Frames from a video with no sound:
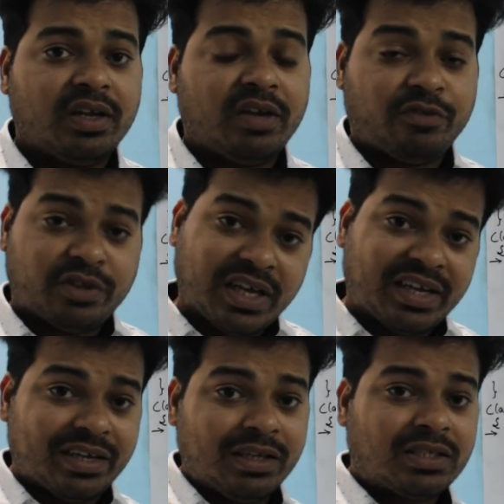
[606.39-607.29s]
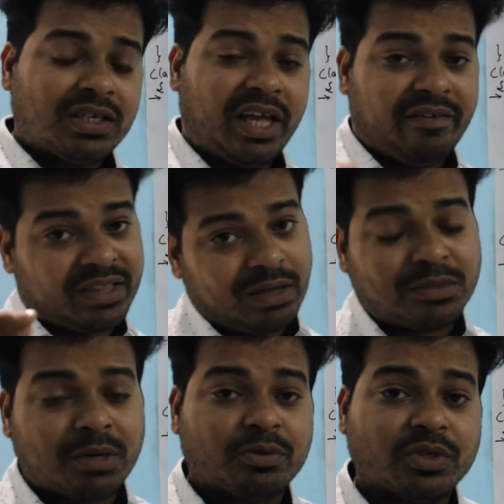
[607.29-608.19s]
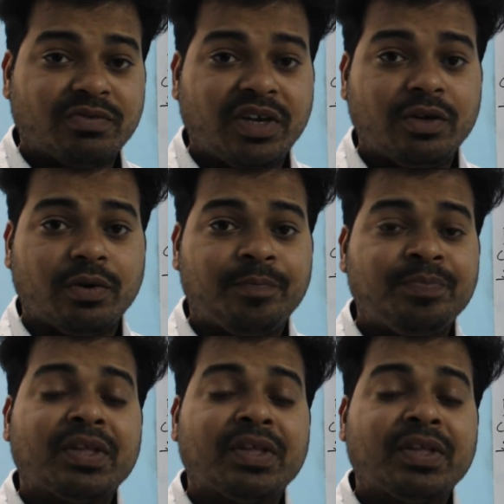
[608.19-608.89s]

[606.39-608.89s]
If you think yes, give a thumbs up to this video,